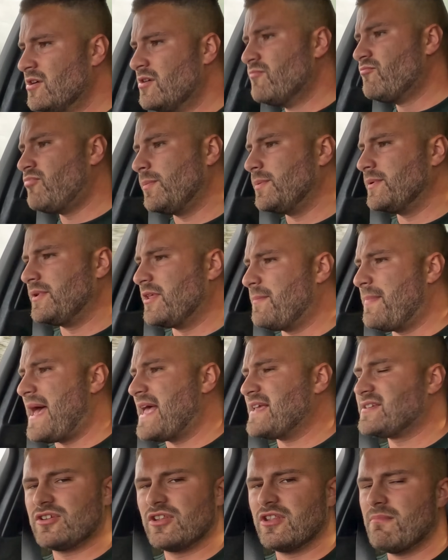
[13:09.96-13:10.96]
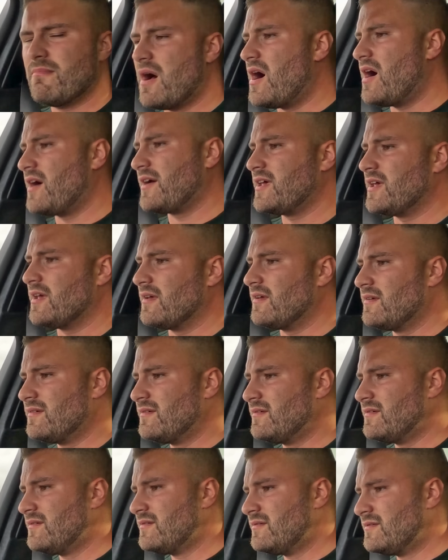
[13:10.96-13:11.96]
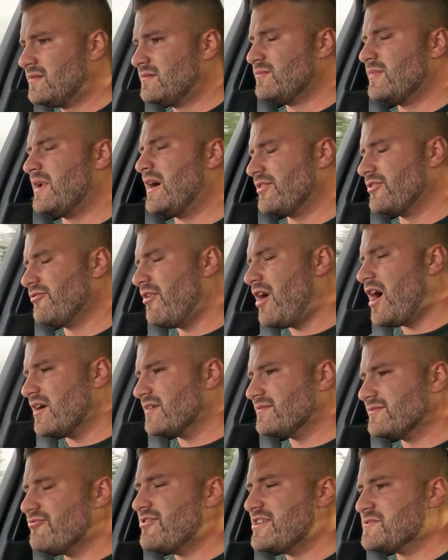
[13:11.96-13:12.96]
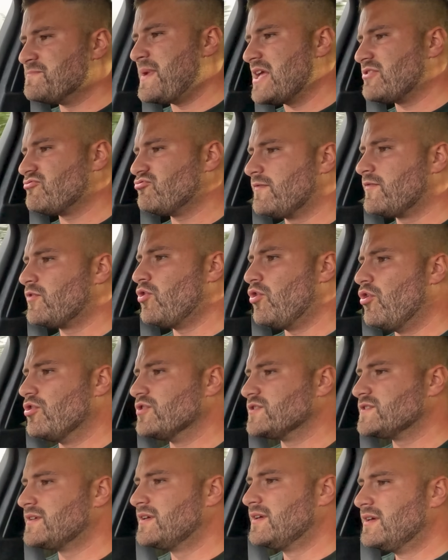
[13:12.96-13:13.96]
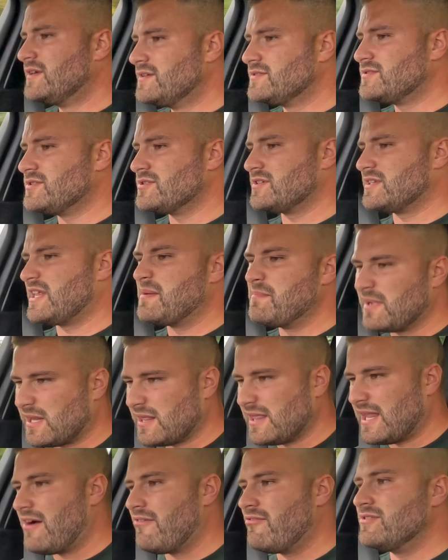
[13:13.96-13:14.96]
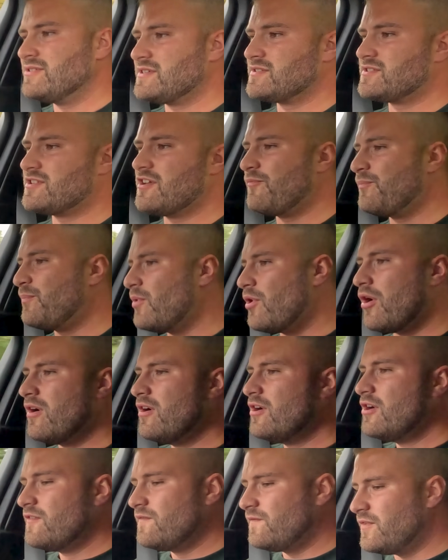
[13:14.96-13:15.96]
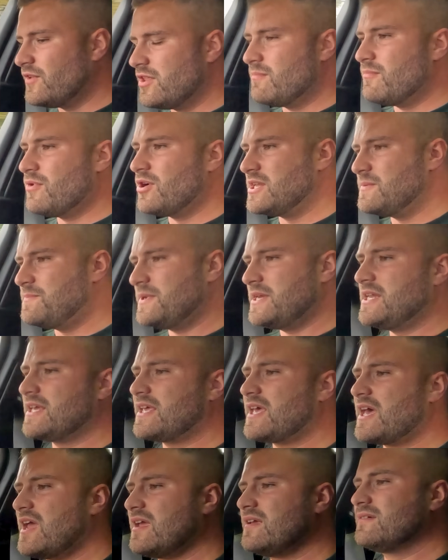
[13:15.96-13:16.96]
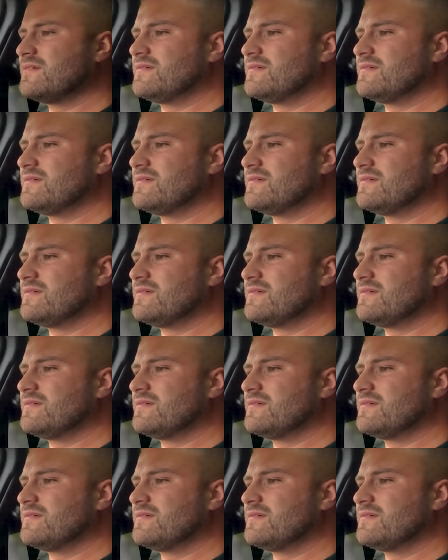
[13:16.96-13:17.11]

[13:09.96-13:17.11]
probably the best on the market. Well, there is better, of course, such as like McLaren's and stuff, but for the money, PDK